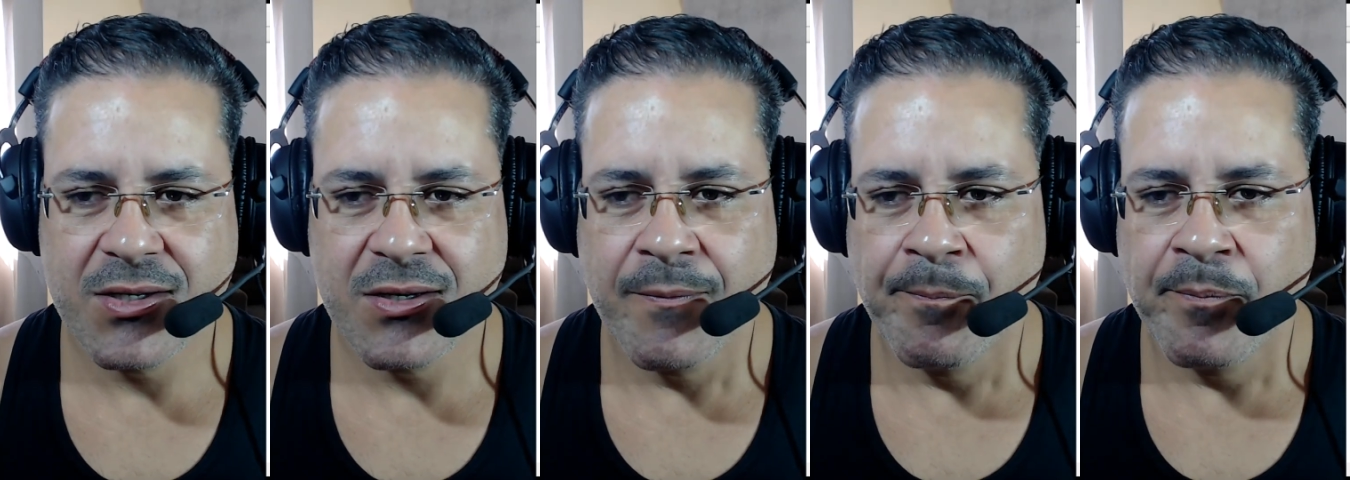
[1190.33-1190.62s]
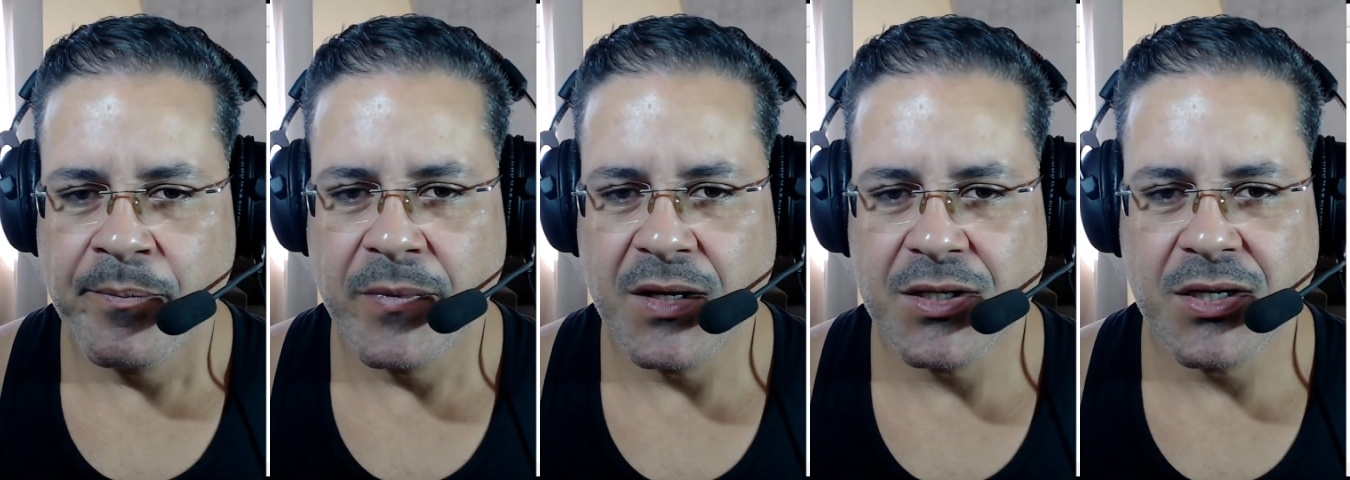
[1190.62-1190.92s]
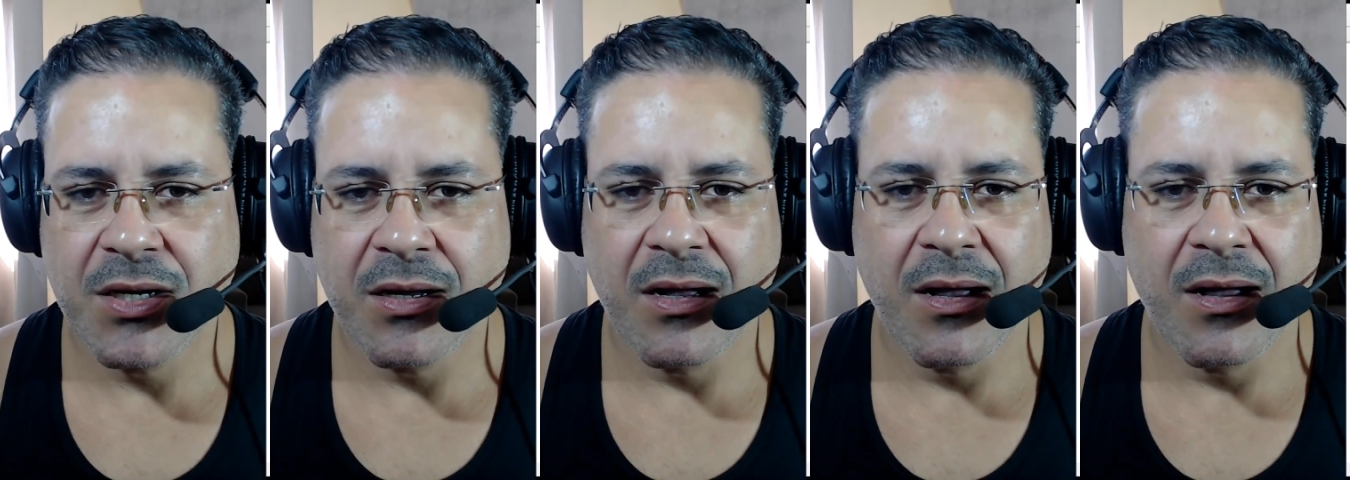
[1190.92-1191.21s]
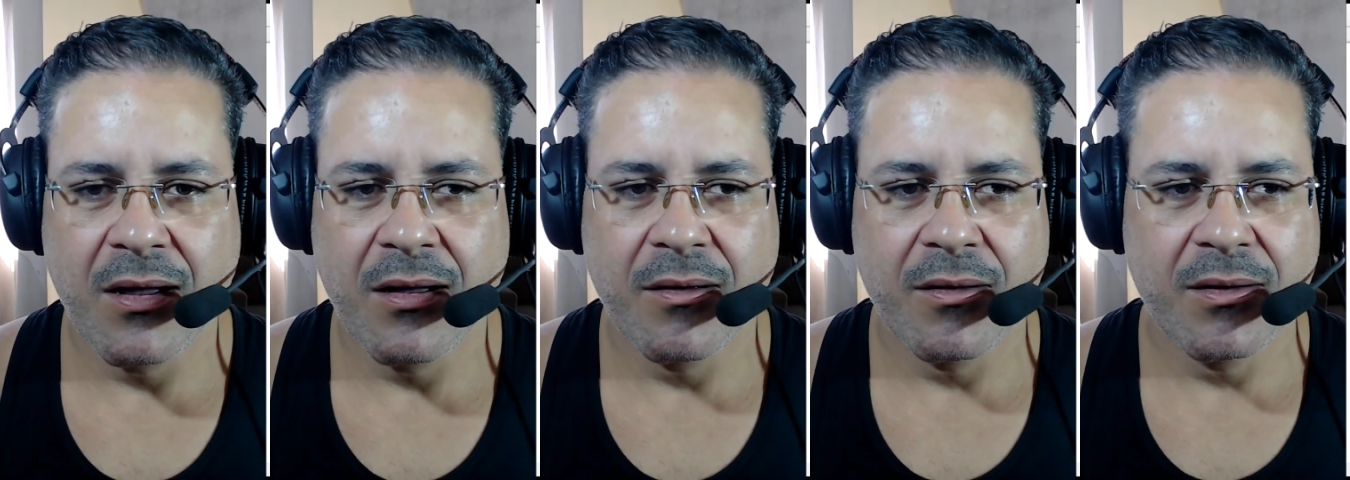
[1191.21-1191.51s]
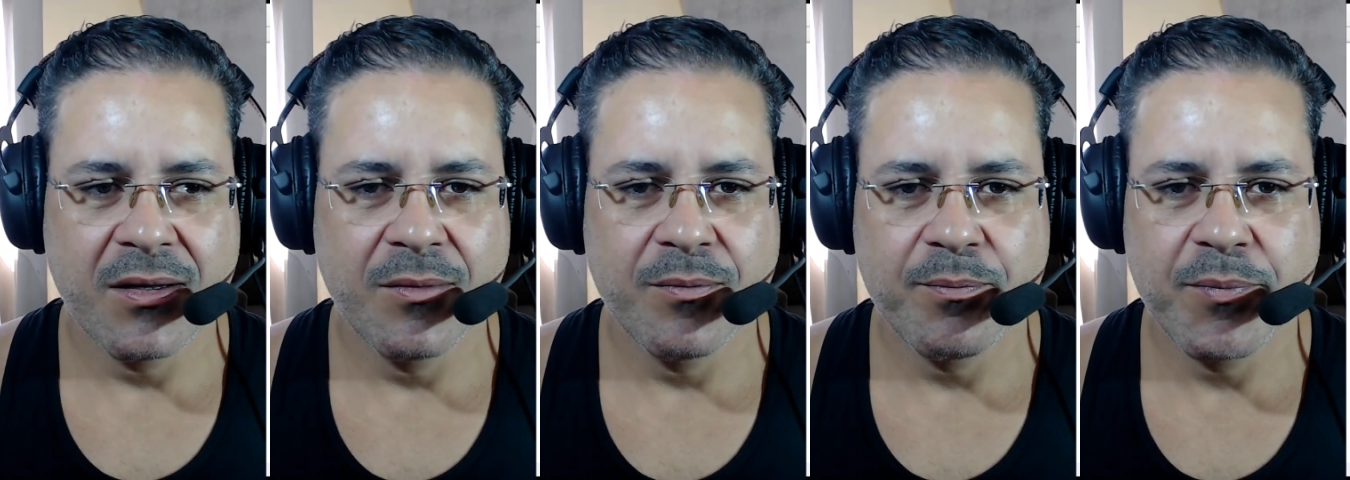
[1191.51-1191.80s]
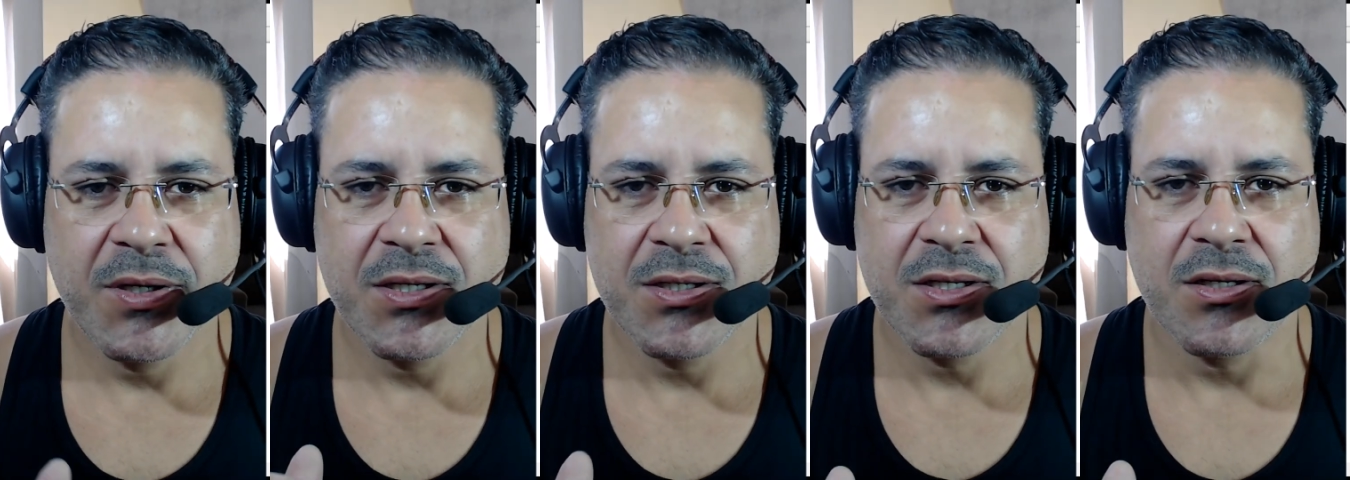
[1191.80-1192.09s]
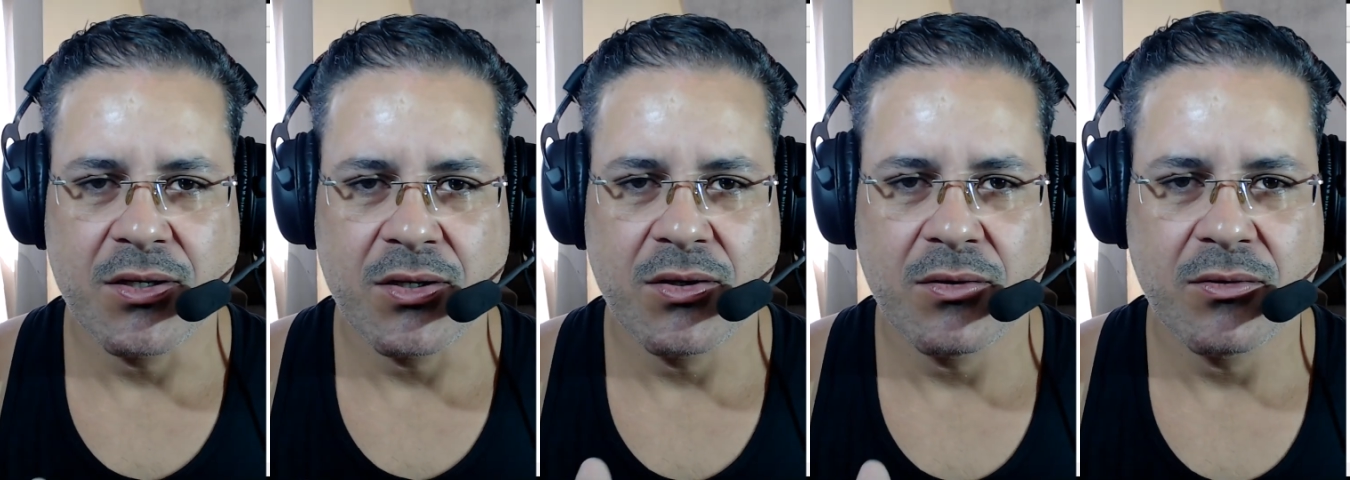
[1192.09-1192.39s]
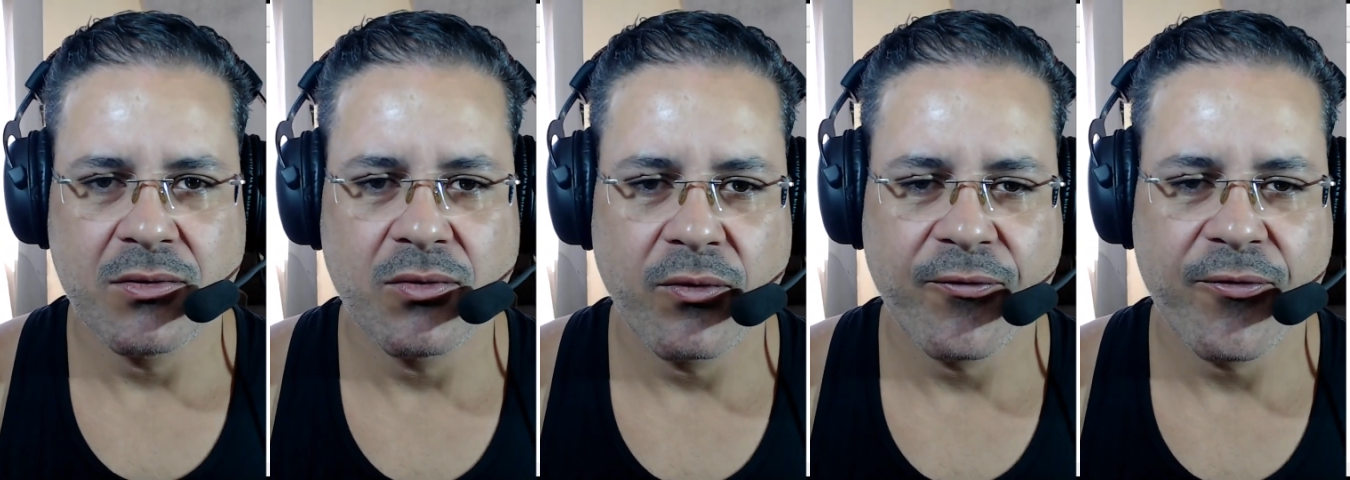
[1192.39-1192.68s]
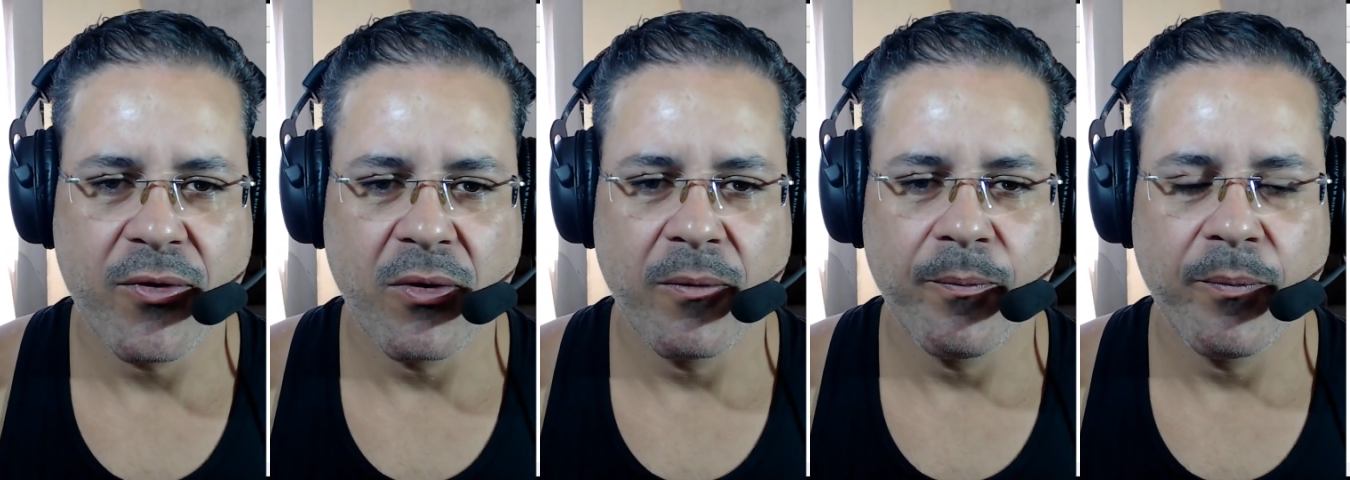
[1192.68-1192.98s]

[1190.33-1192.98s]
that are impeding you from